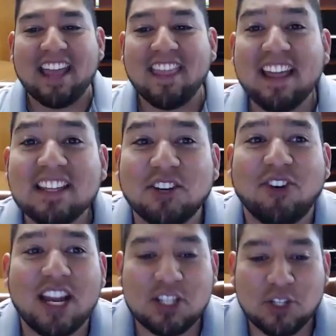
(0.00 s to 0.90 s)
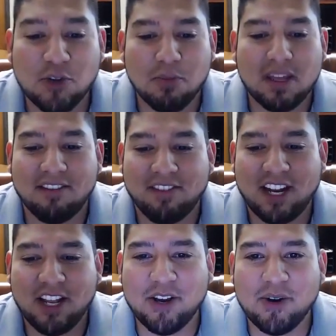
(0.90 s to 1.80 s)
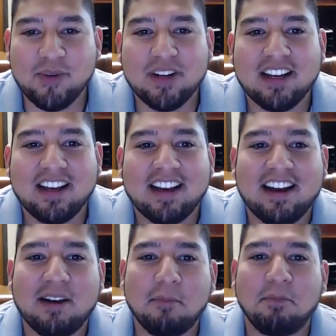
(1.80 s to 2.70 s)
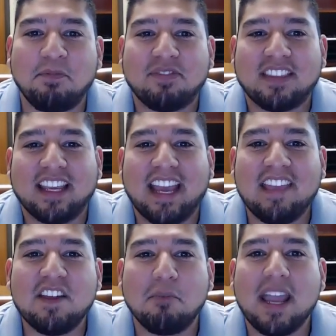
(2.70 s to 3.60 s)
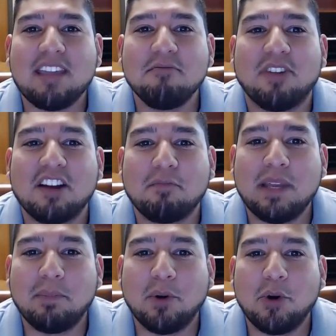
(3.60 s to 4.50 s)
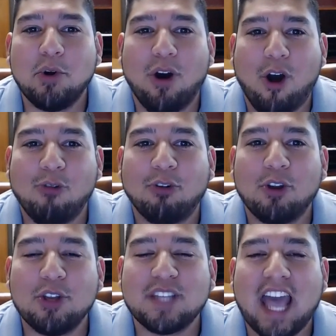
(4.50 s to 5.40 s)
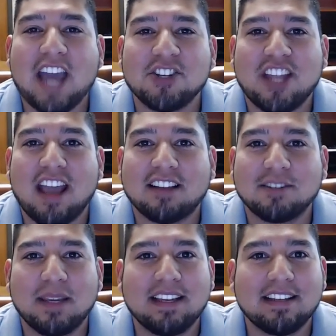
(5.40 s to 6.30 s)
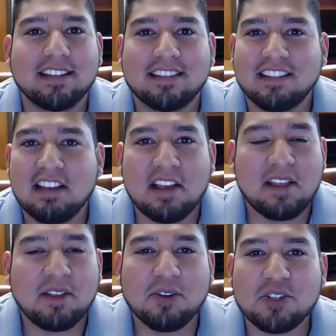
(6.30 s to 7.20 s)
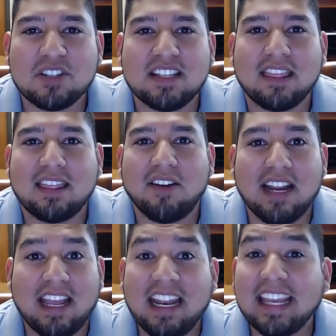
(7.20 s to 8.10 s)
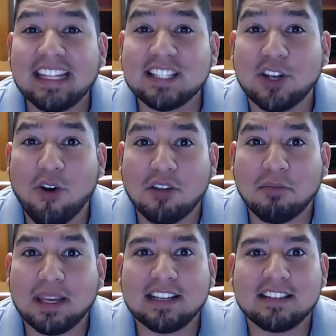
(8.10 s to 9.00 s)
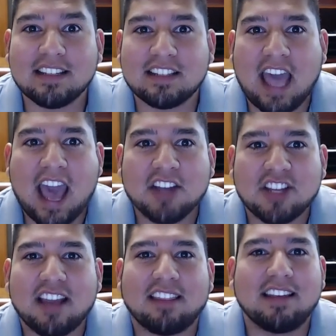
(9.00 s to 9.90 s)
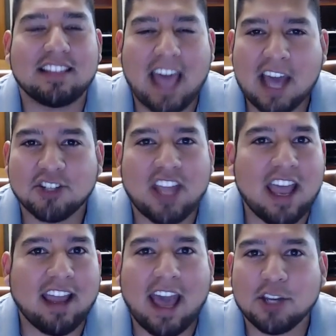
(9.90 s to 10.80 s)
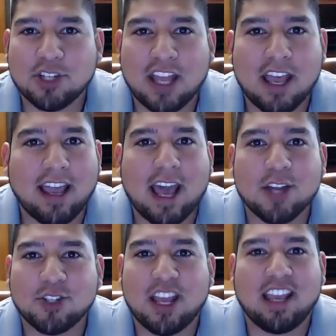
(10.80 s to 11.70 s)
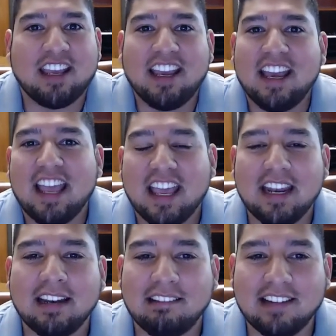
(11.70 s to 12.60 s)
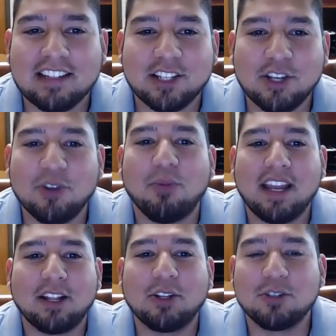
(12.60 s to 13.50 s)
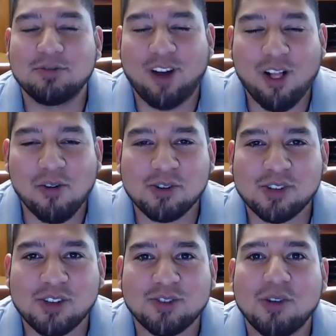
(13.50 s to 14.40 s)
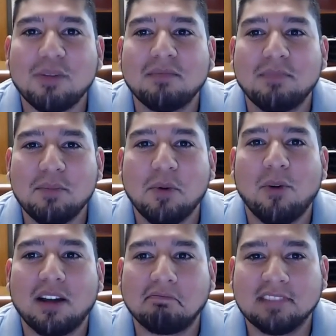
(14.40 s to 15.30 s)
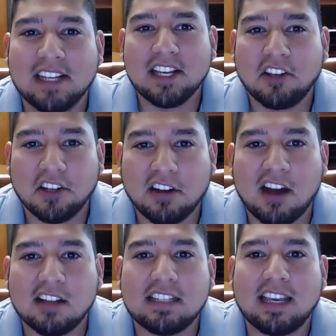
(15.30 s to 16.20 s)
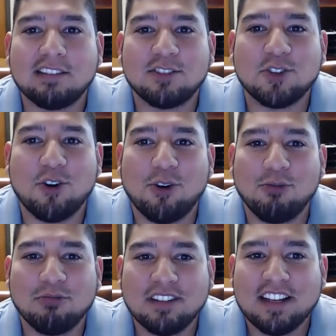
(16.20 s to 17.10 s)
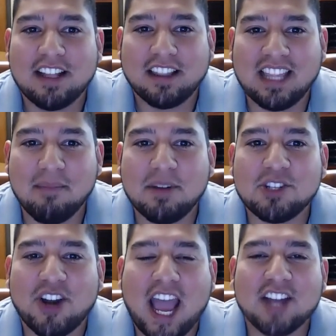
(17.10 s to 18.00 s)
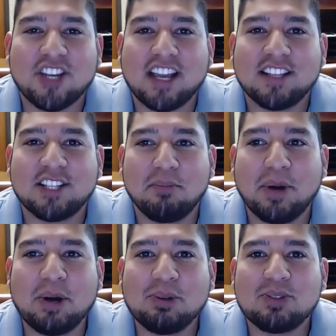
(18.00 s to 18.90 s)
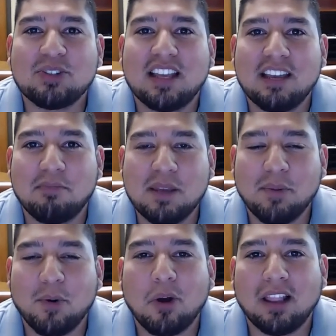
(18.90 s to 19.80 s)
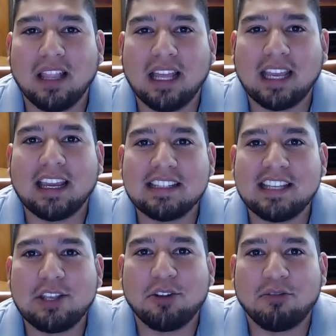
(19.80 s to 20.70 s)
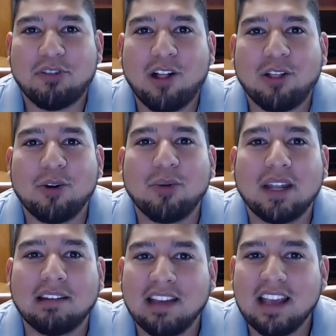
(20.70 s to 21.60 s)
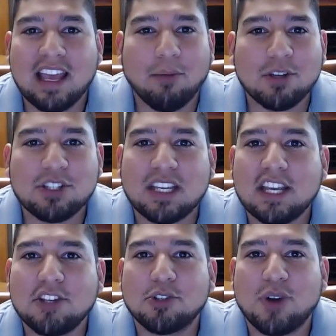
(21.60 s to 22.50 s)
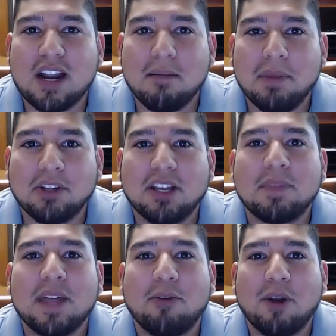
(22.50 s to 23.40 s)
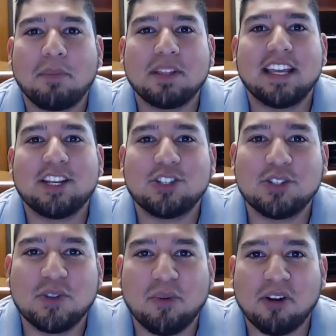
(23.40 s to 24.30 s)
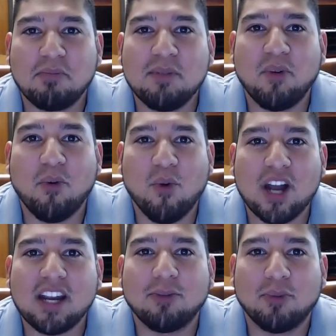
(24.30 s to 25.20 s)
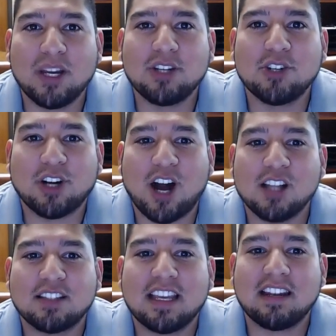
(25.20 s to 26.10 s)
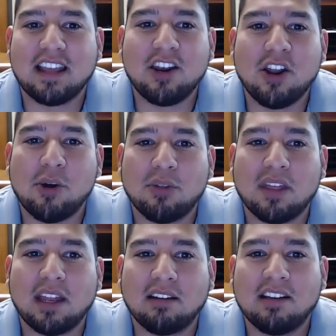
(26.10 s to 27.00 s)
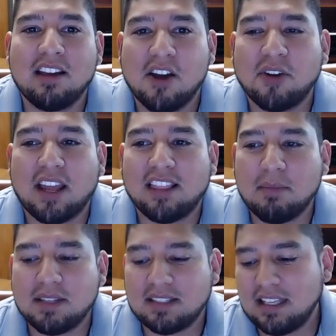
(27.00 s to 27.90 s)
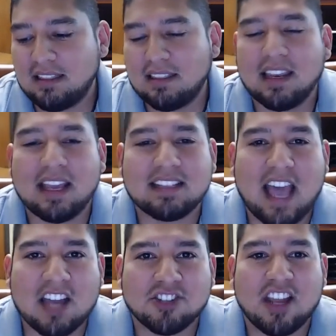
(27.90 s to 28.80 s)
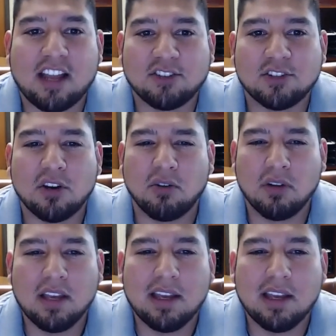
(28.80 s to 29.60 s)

that's a great 2-minute video, and they're making fun of people who overuse hashtags because you'll just sit there and it gets annoying because it's hashtag this, hashtag, hashtag, hashtag, and it's a good way to lose followers also. I mean, people want good content, so limit your hashtags in a post and people will click and continue to follow. And once again, you're trying to build up that reputation to where people want to read your content and know that, okay, let me see the next hashtag. So,